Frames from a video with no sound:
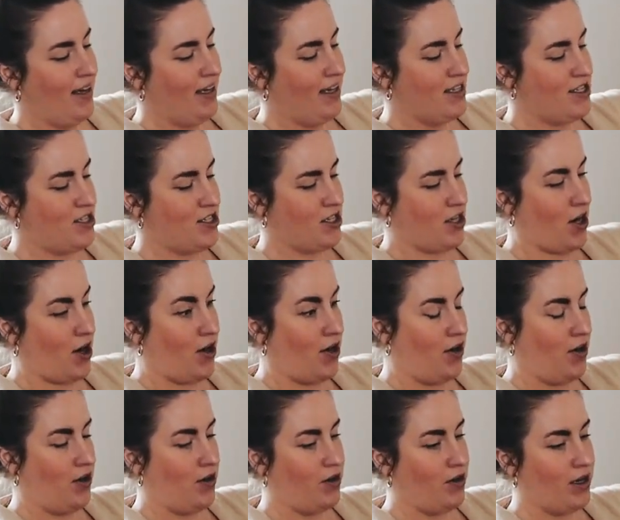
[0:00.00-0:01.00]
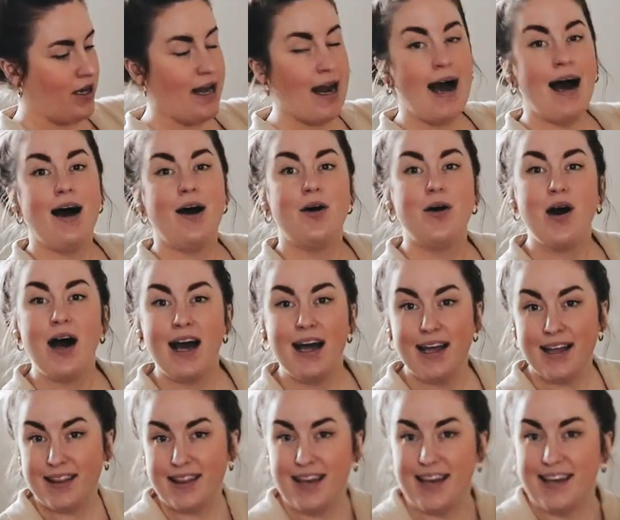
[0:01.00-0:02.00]
So now
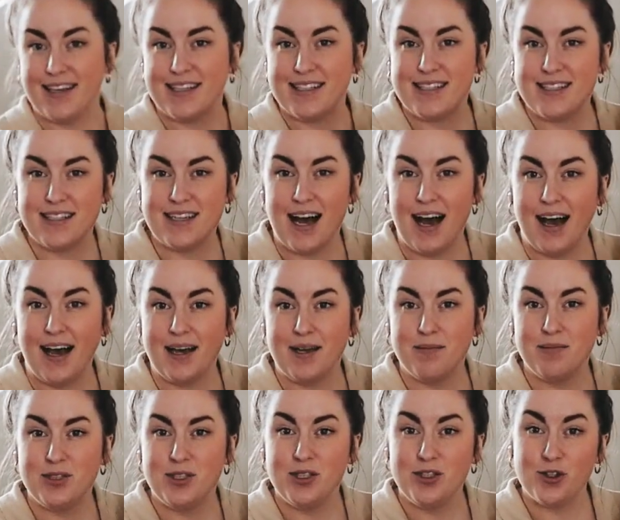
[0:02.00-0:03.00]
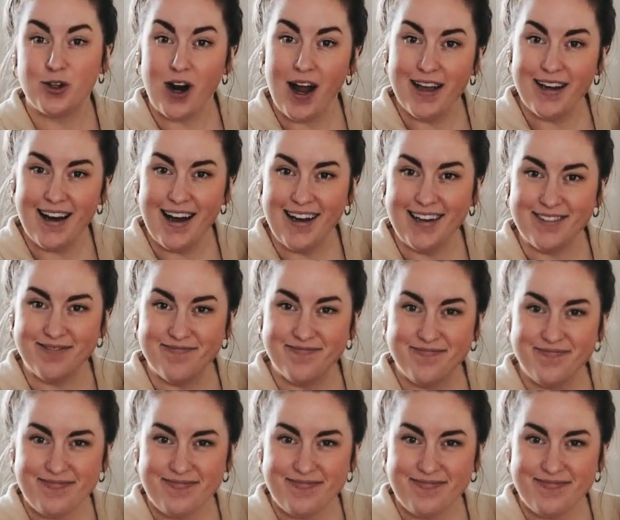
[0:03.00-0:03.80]
I think it's time to try it on.